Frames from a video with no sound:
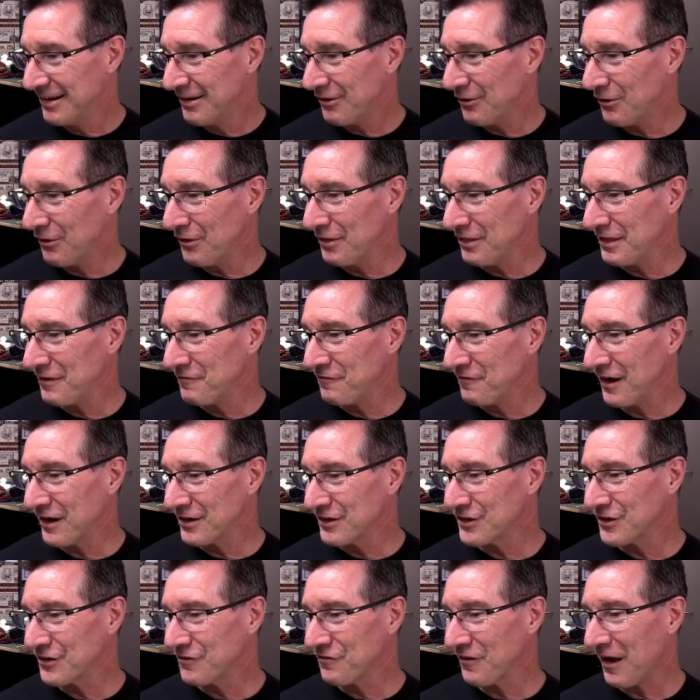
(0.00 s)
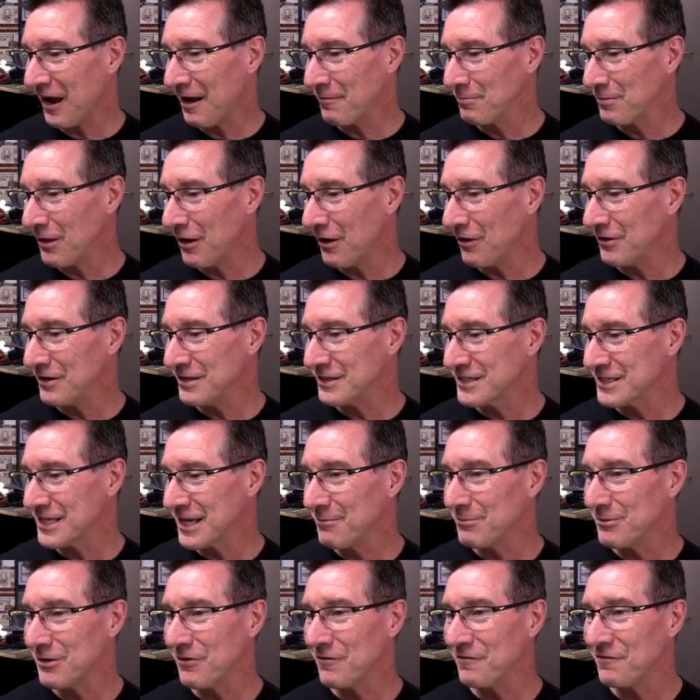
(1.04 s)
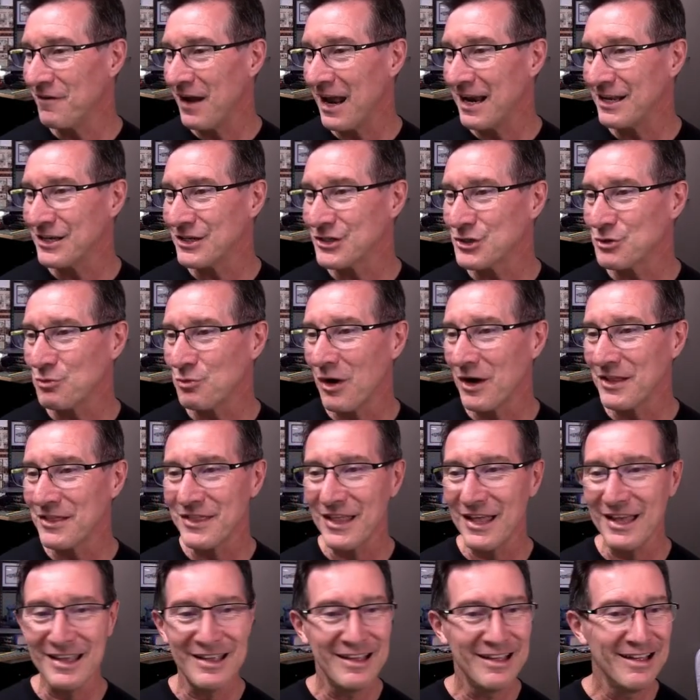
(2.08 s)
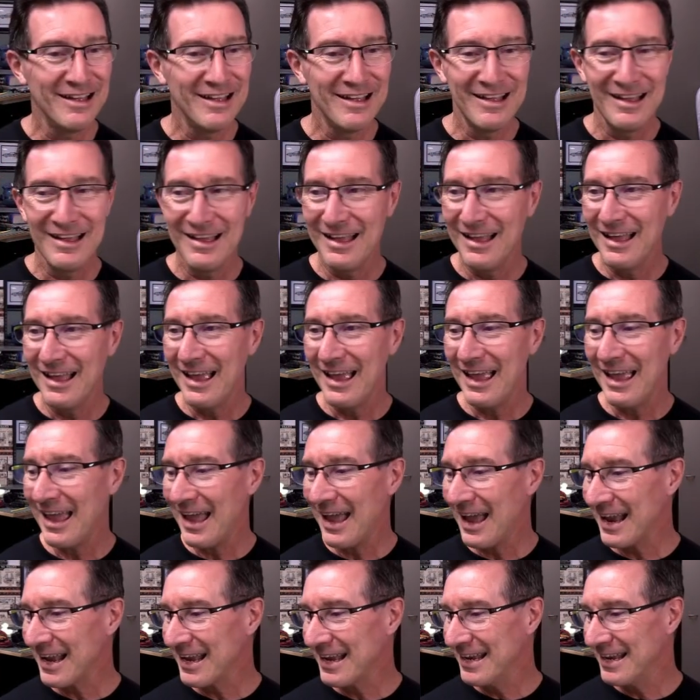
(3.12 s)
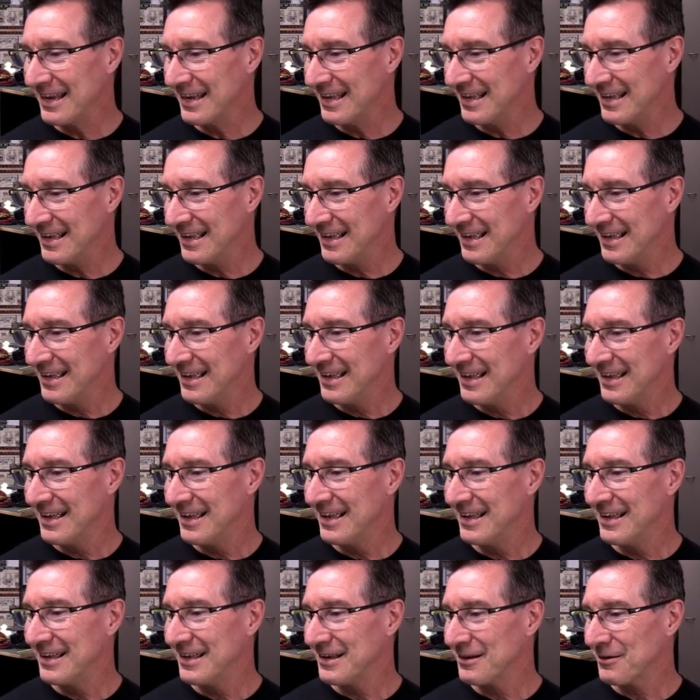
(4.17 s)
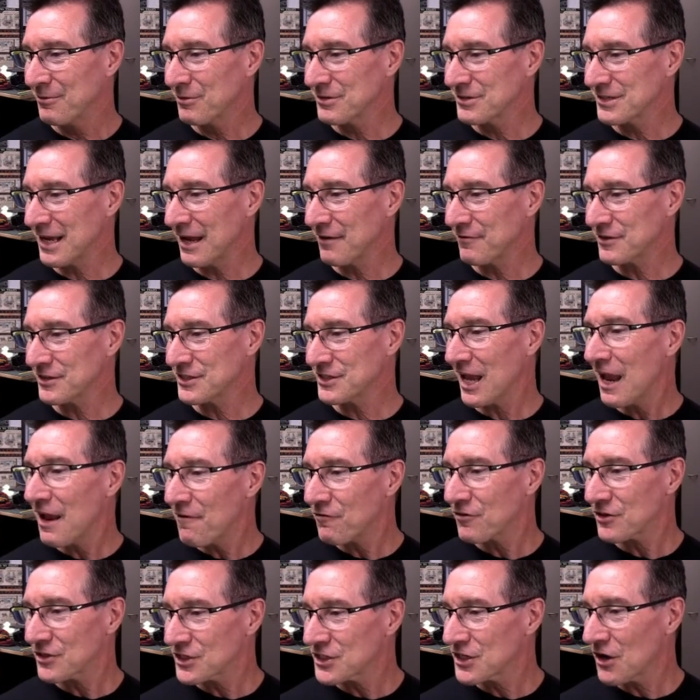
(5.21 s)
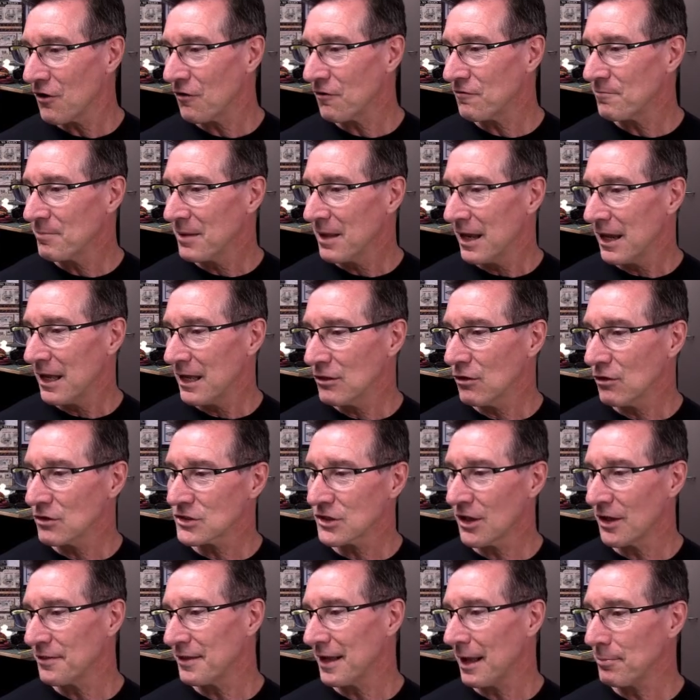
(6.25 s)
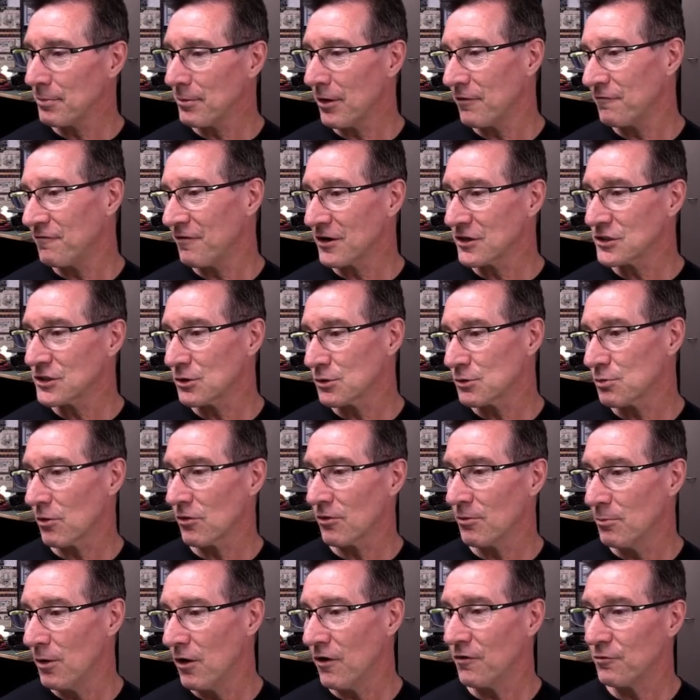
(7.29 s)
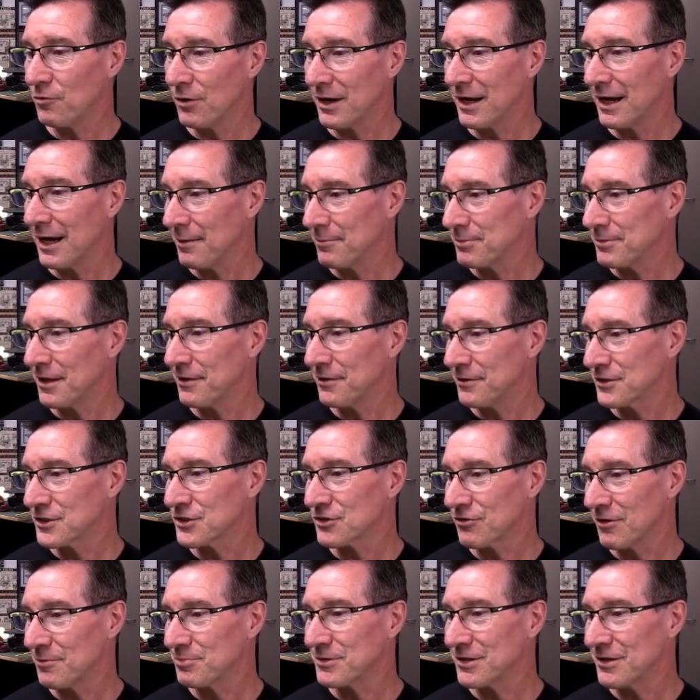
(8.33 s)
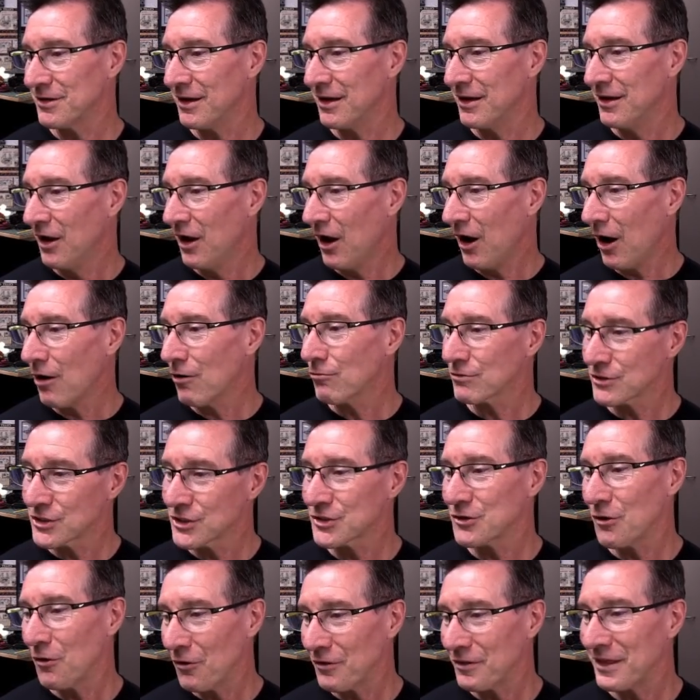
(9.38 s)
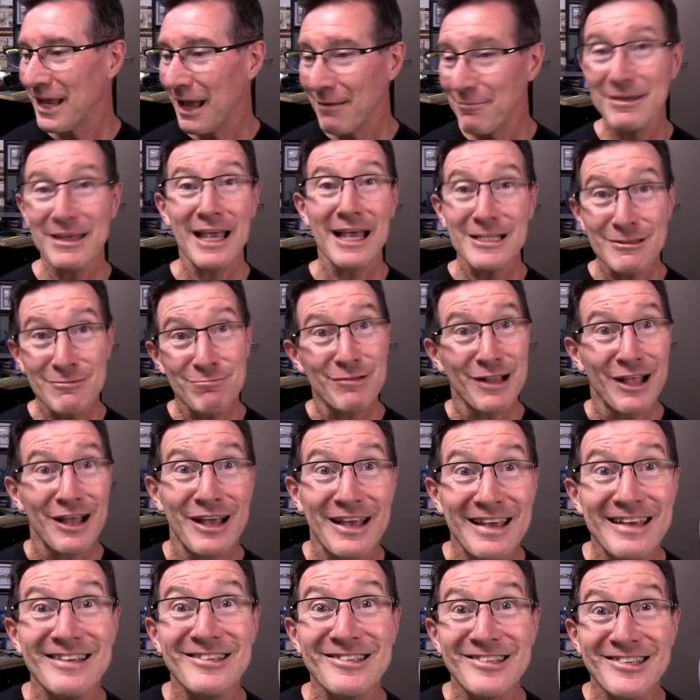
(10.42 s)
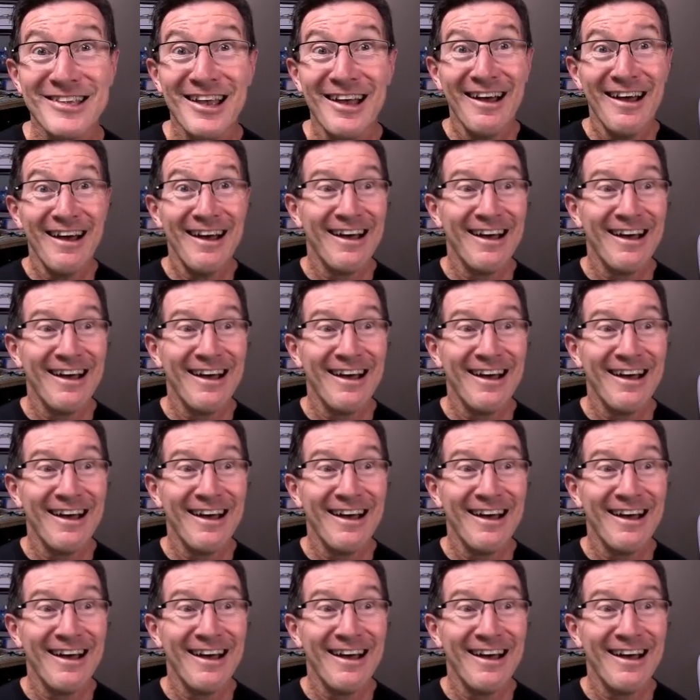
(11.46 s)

All the functions for uploading seem to have vanished. What the heck? What does that have to say for itself? It looks like the upload functions were removed when I uploaded the script to... I'll restore the Yes, please.